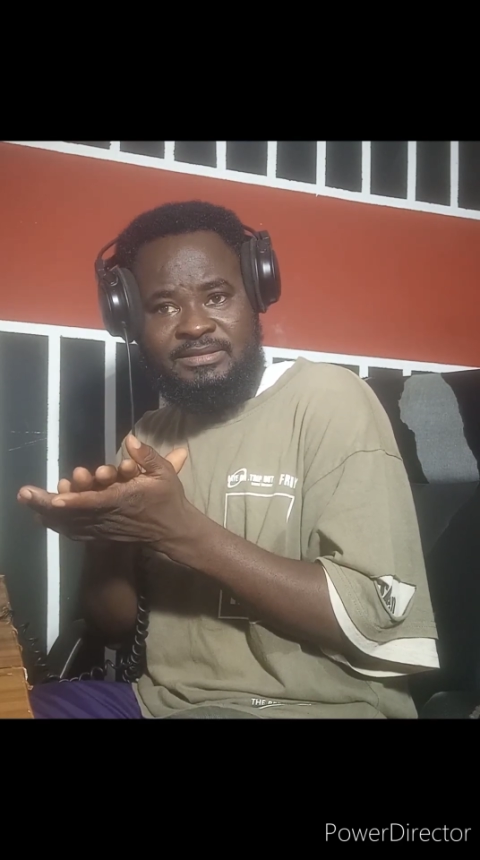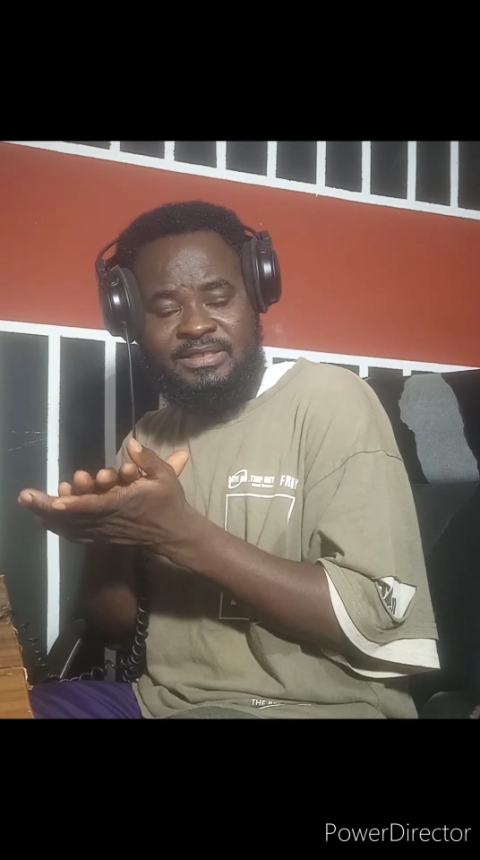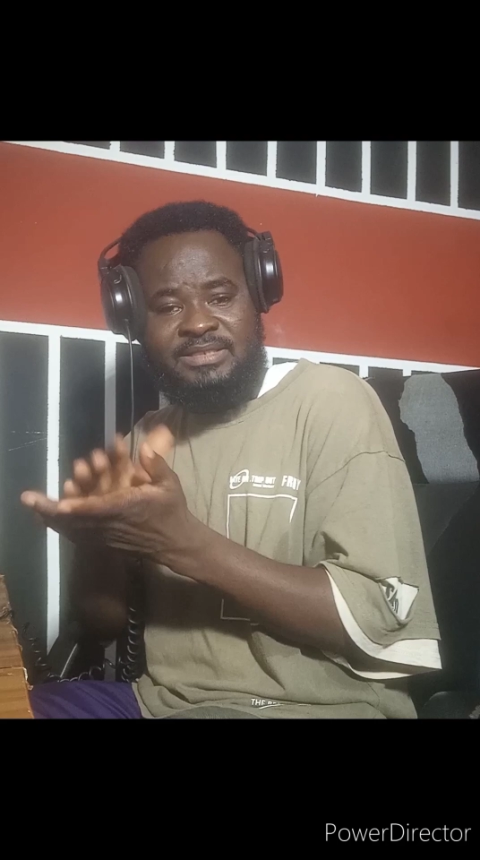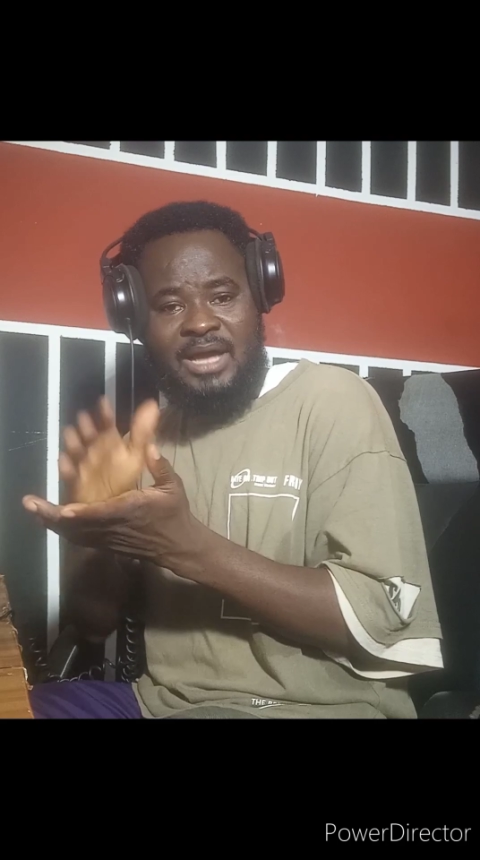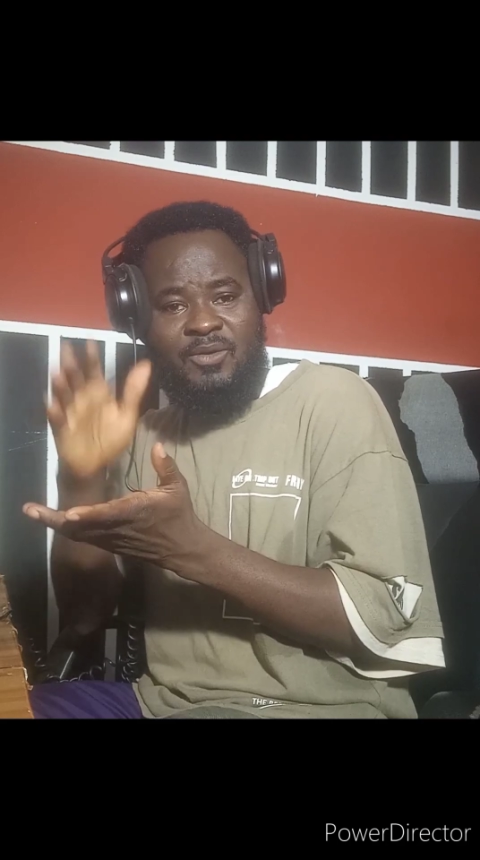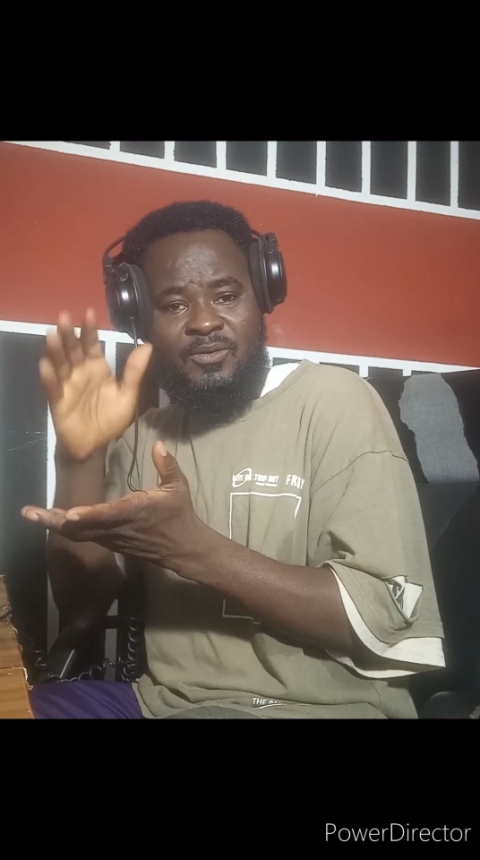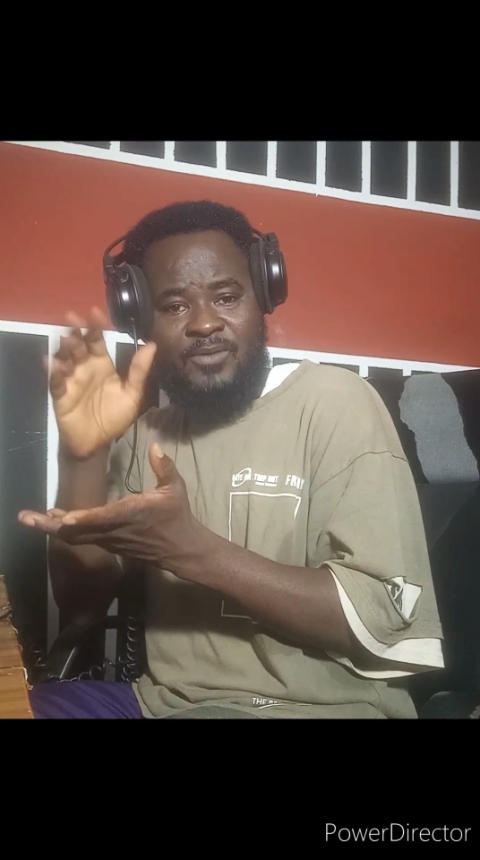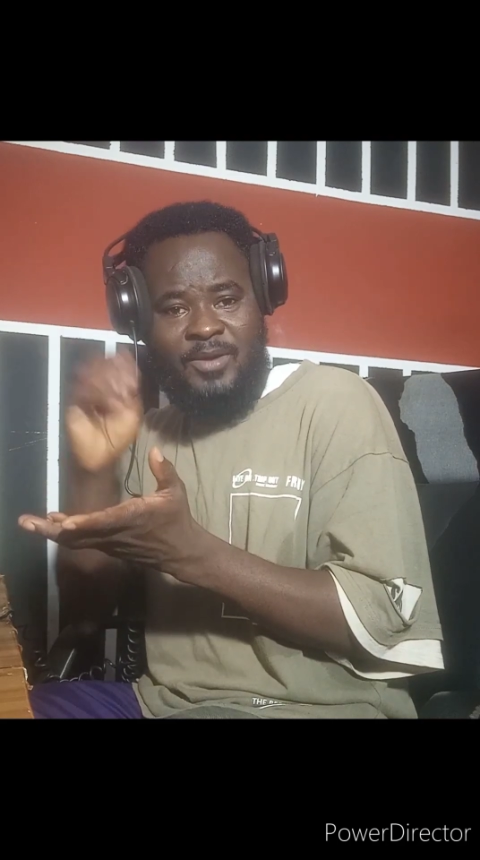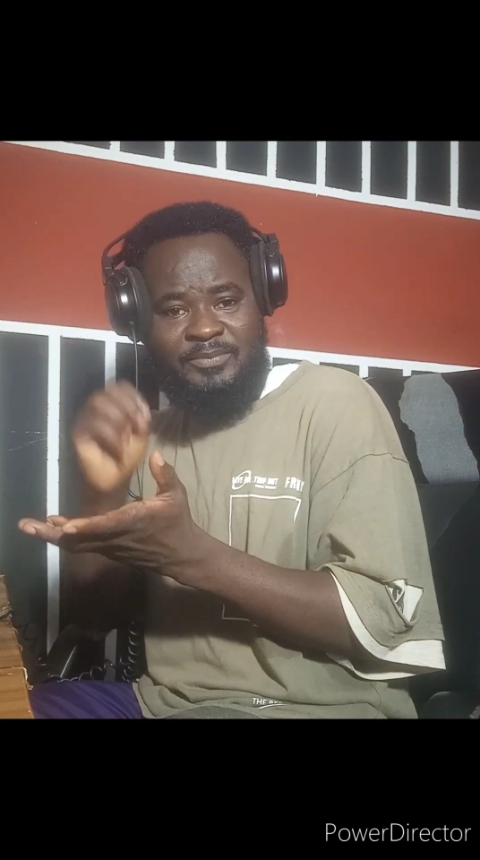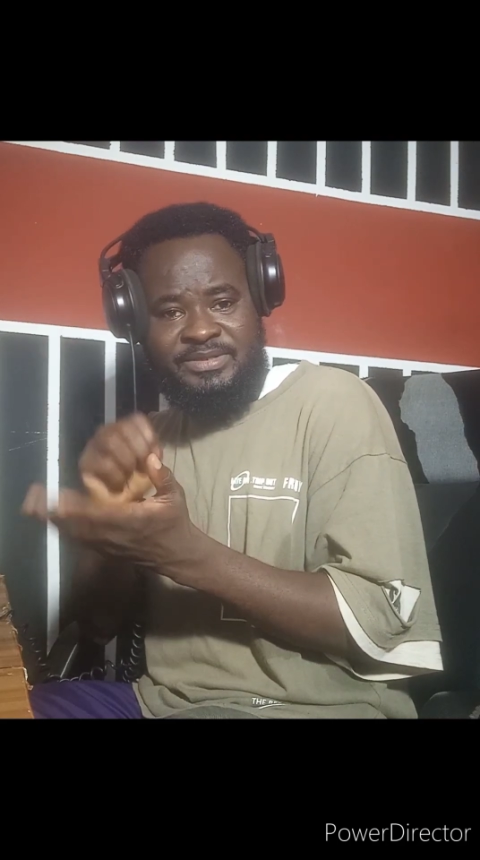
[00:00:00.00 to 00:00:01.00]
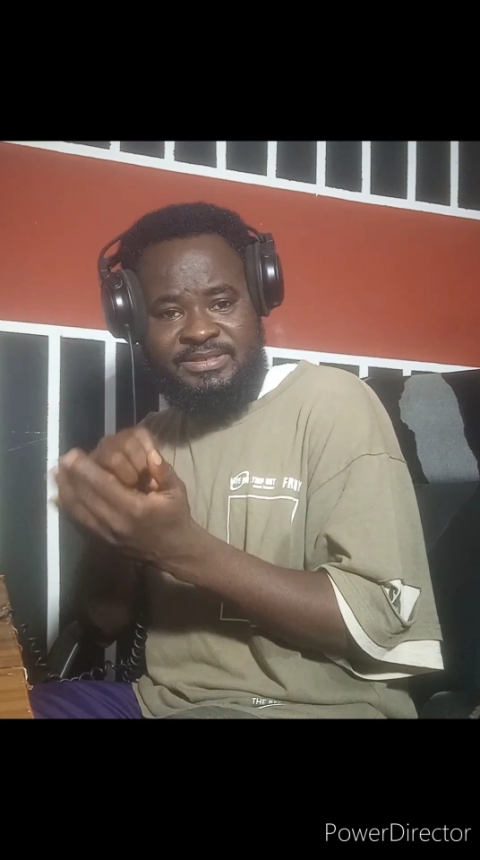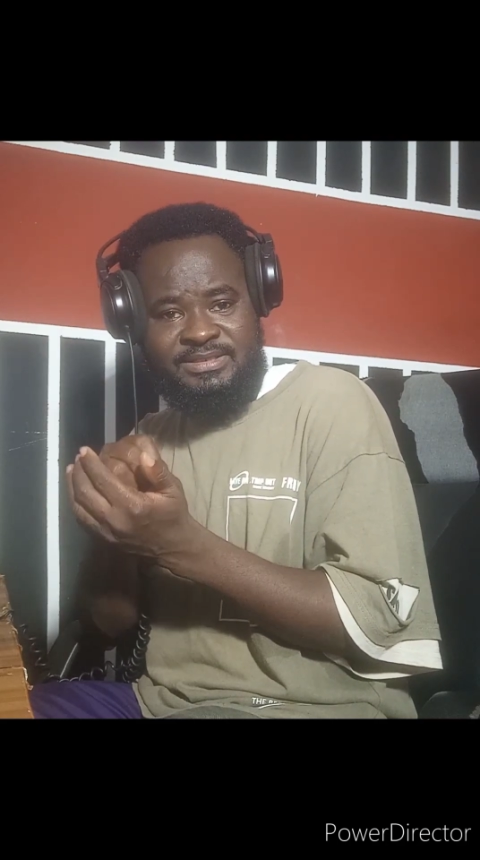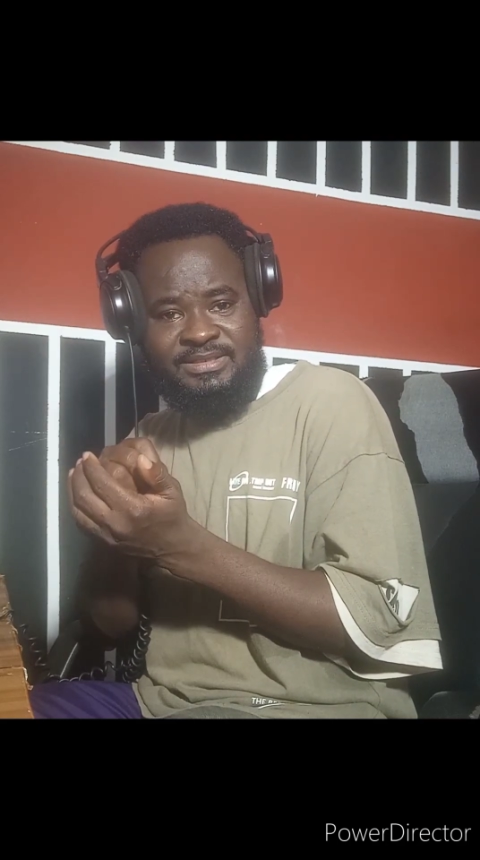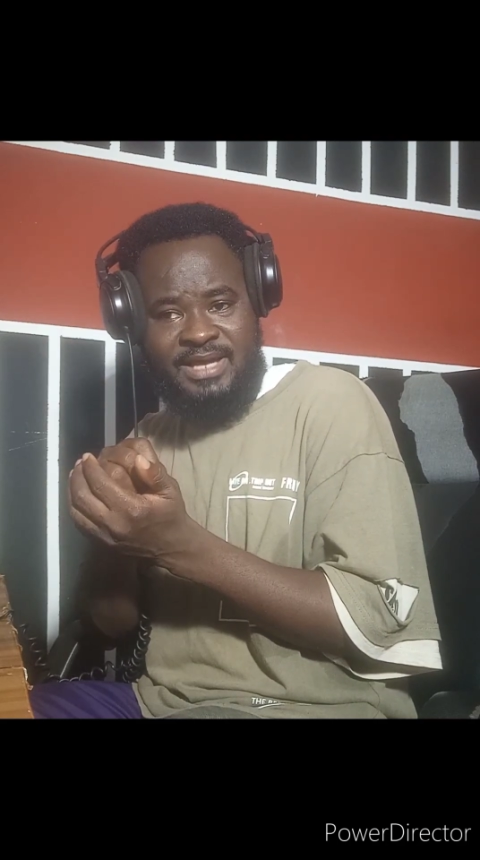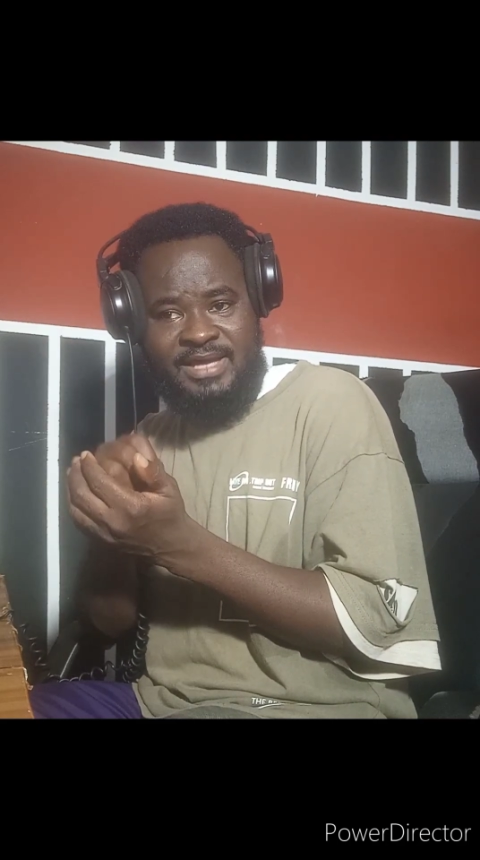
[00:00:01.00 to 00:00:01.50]
Satan will copy
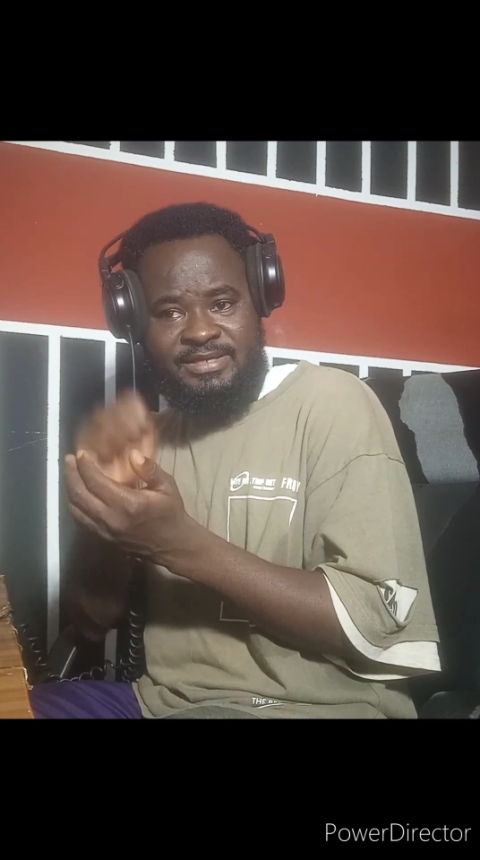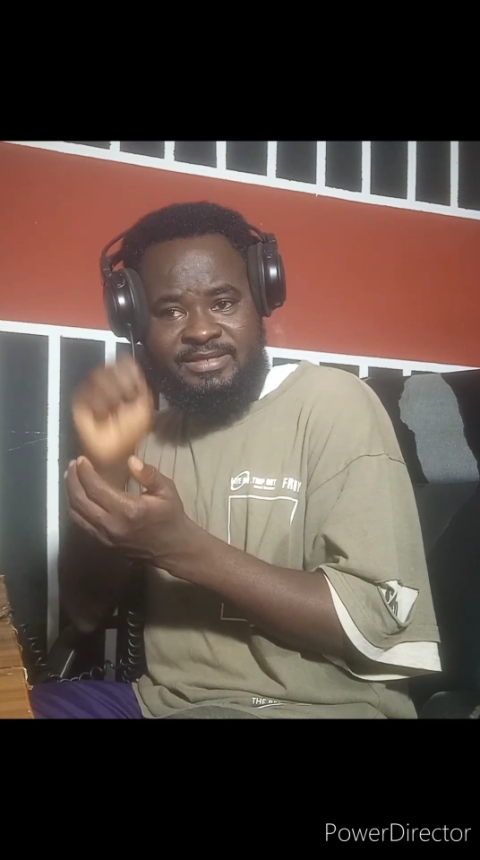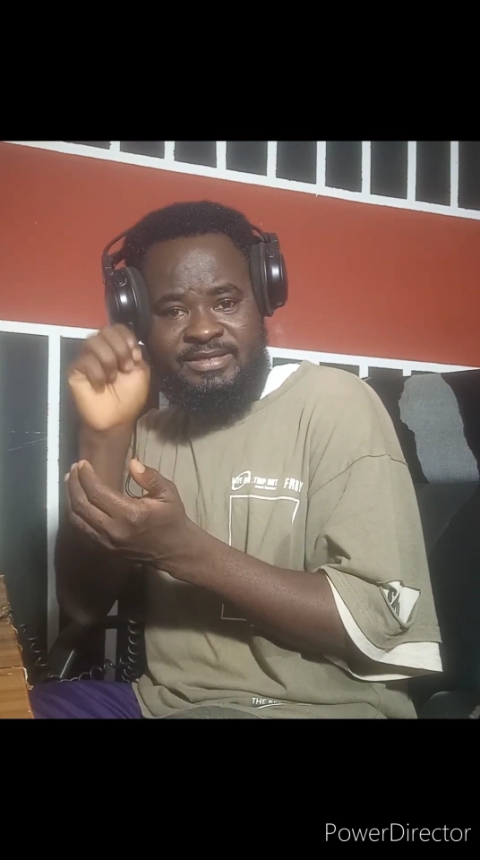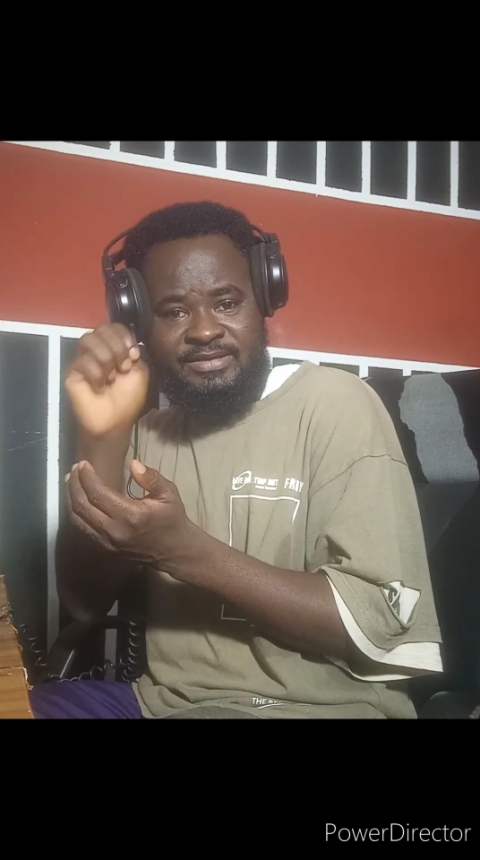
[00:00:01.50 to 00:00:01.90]
it and